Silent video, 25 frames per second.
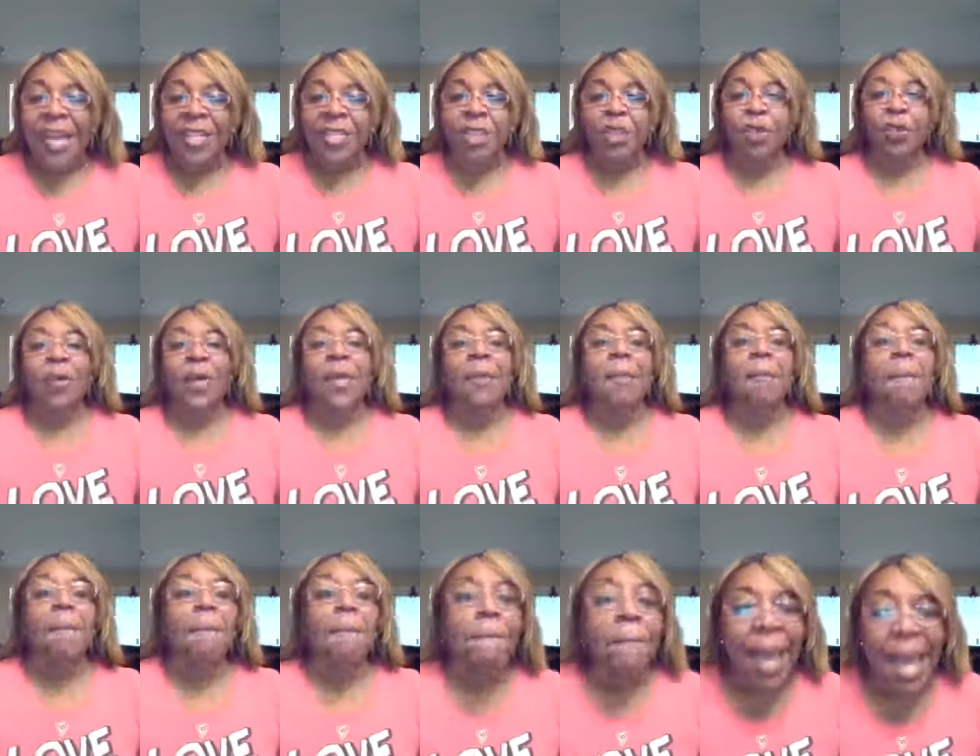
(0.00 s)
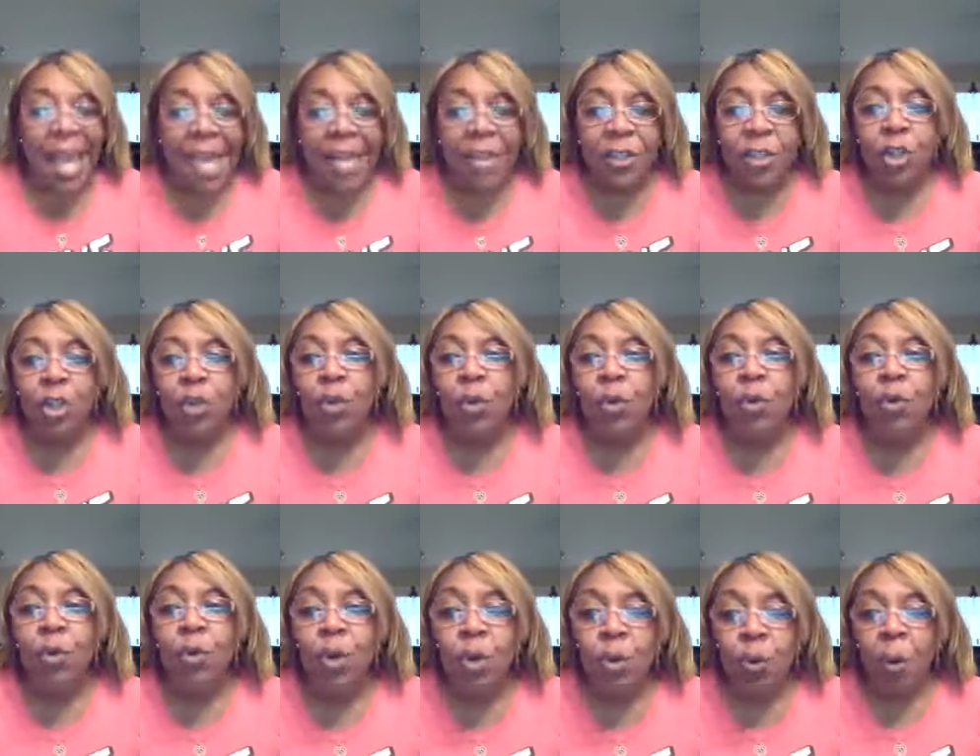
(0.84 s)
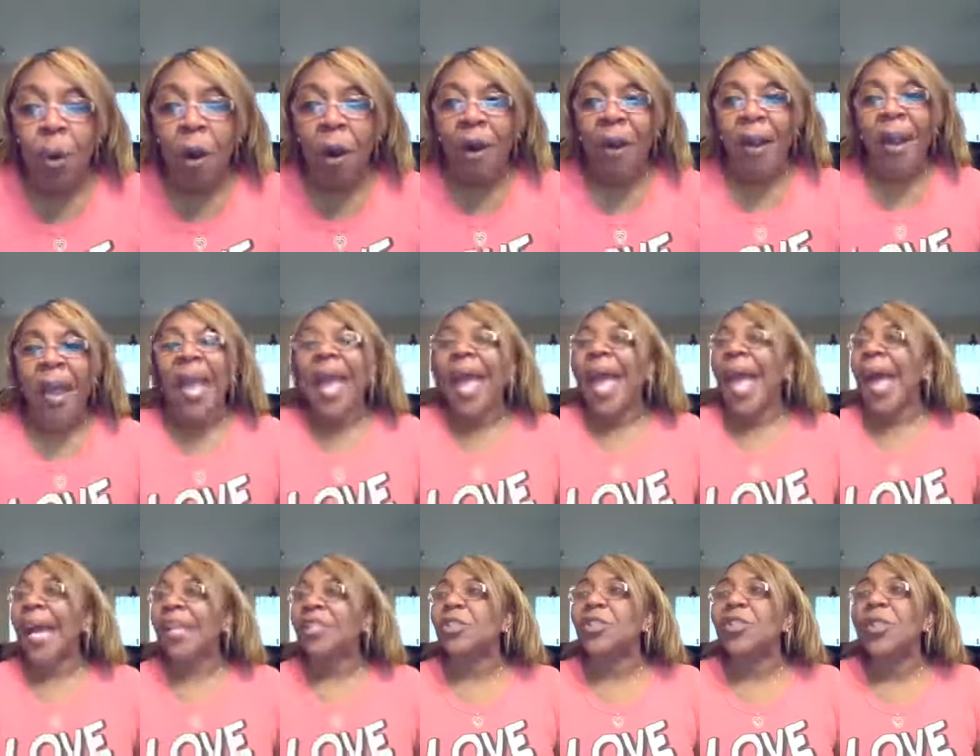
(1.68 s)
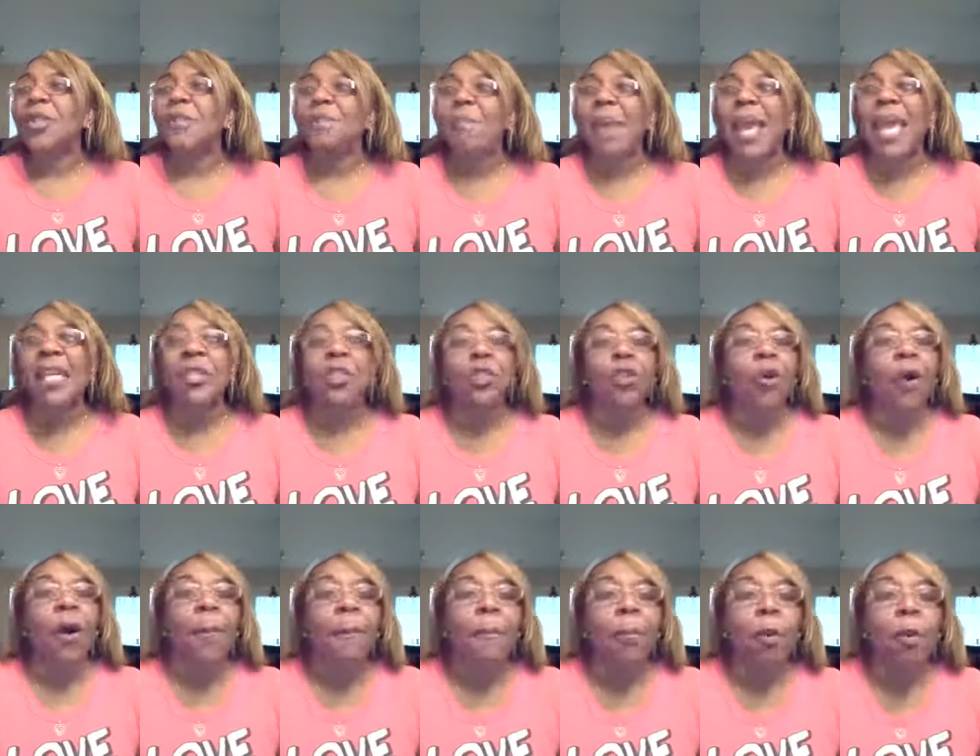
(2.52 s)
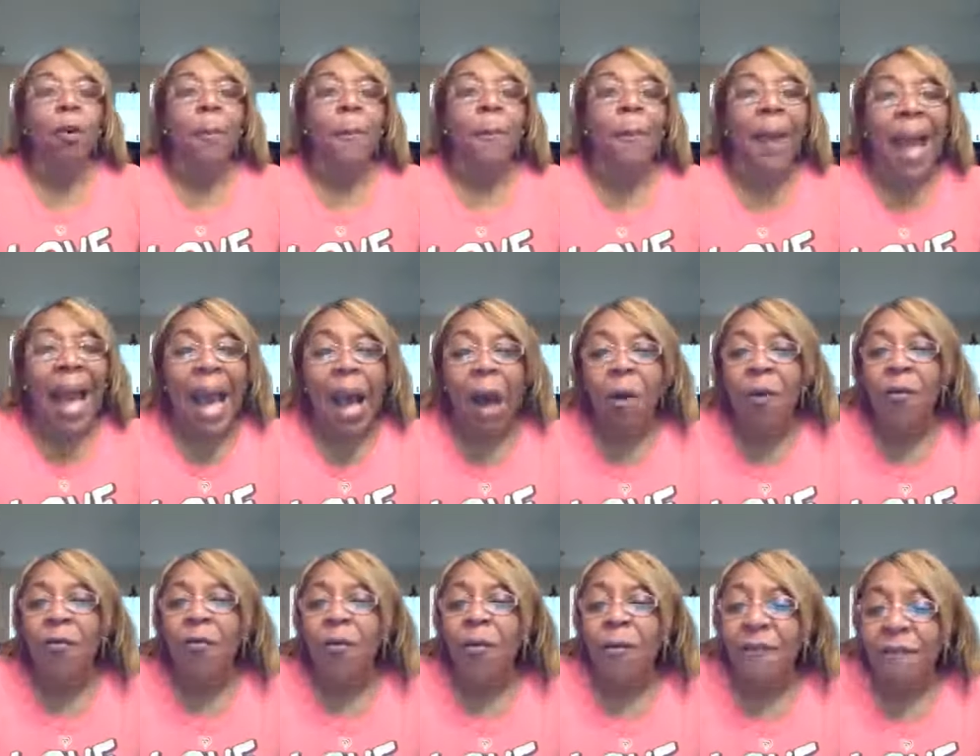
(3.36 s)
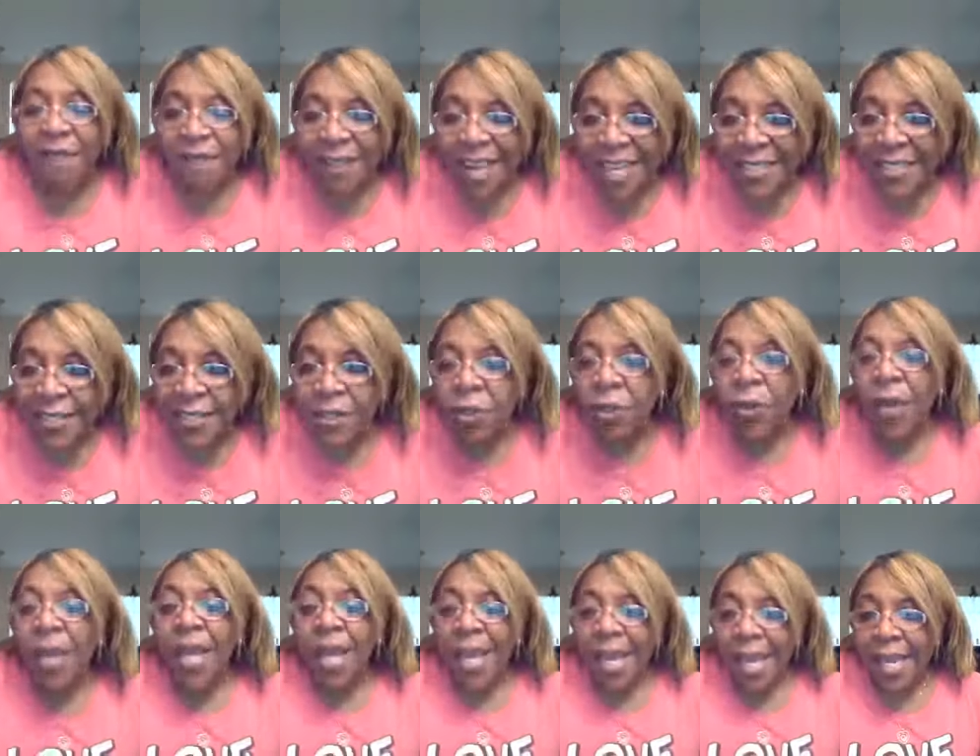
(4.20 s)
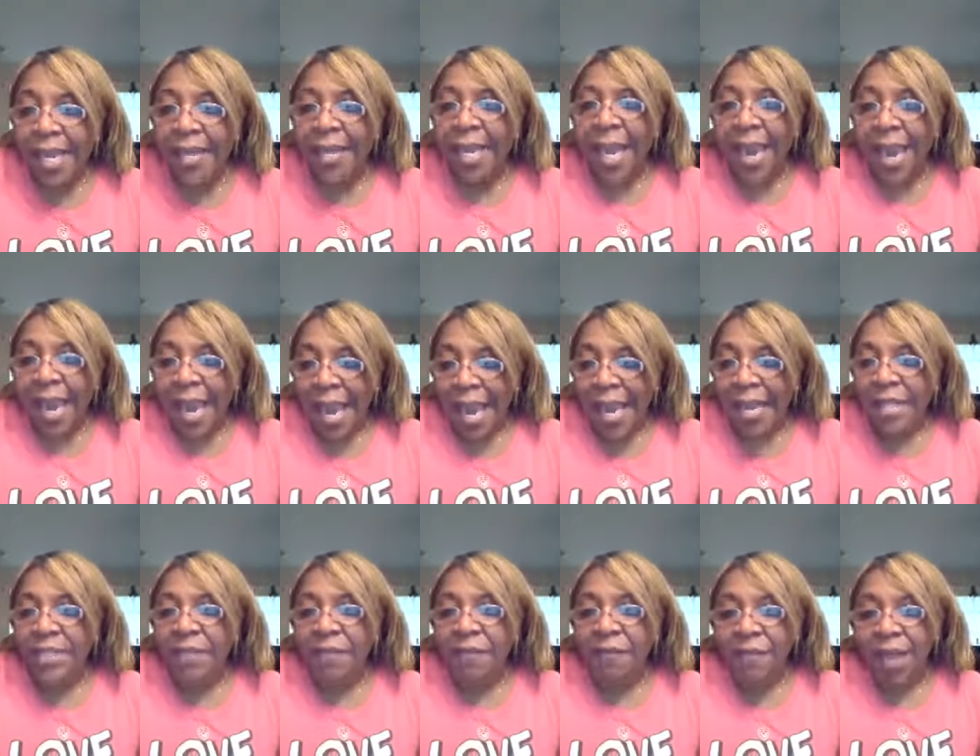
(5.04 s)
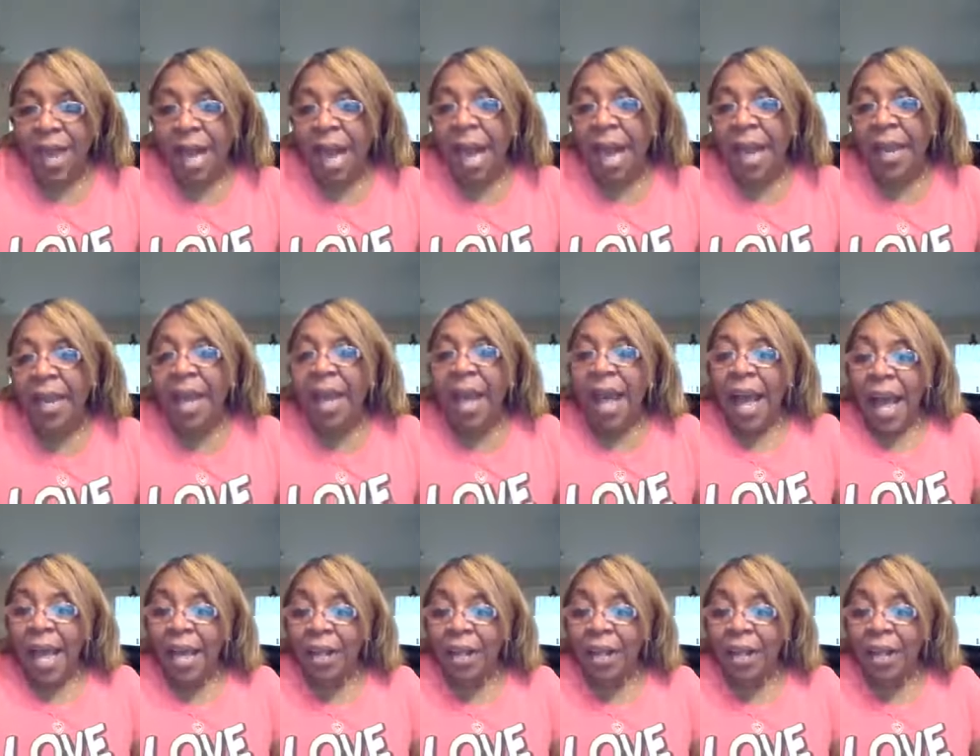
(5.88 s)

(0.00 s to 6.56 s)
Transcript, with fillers: actually made you who you are, actually made you a more powerful vessel in the hands of God.